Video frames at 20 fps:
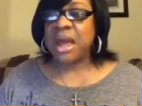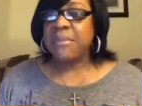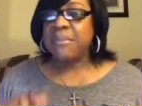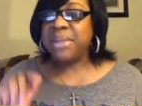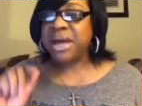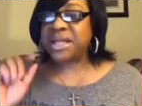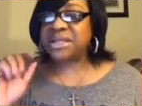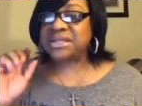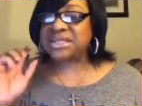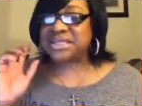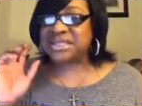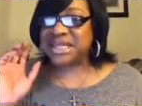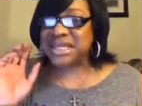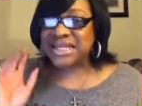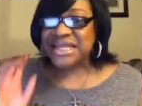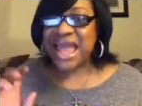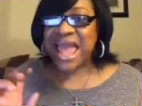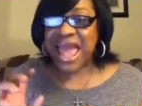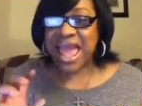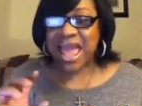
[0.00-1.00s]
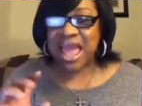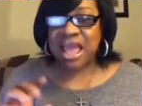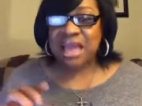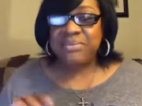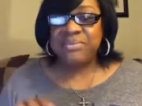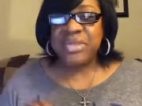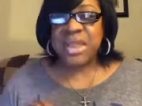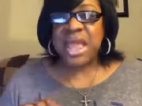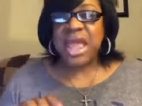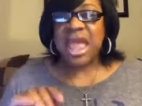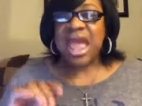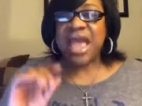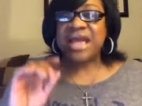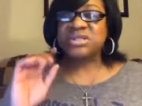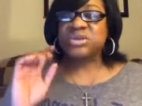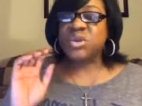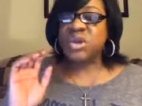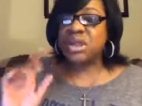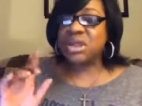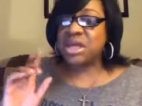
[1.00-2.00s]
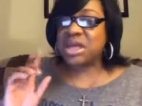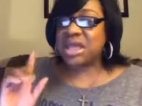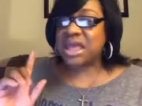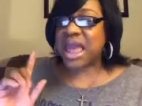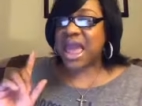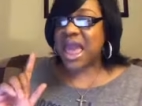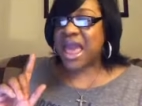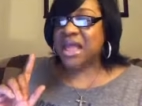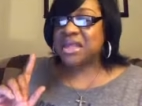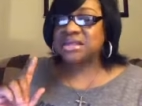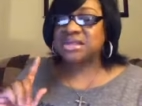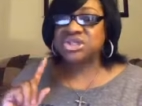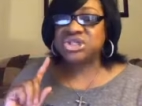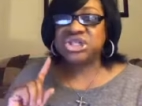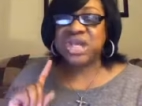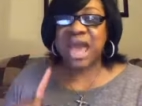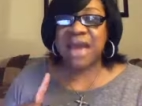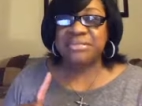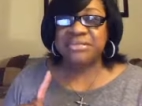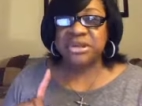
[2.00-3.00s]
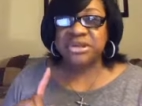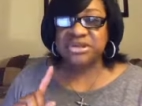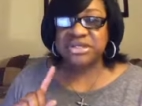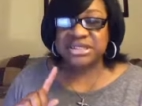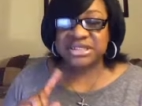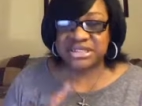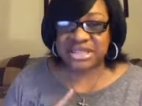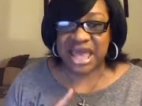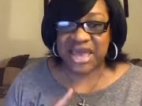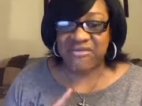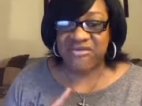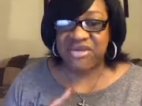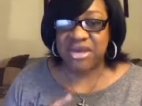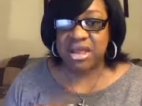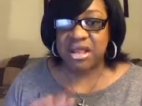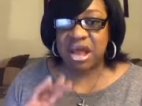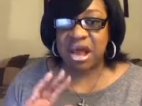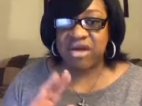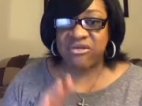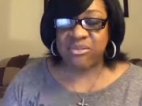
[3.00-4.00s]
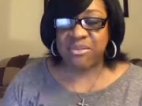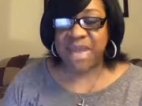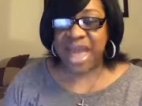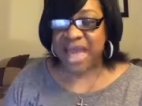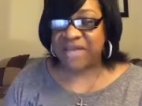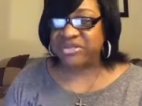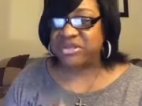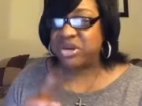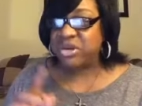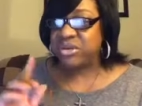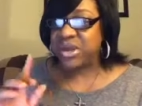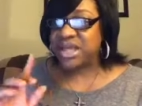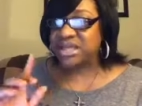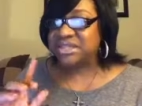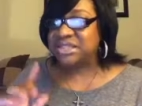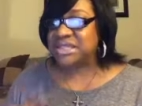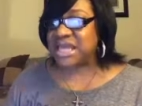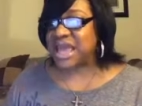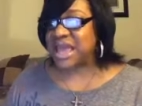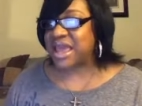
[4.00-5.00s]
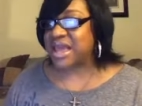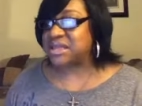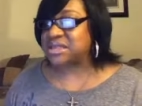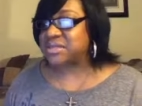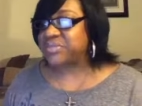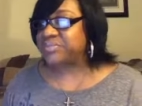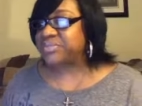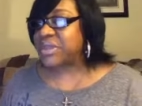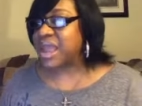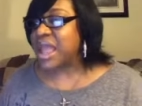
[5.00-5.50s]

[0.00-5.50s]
But today, as we look at chapter 7 of Matthew, it says,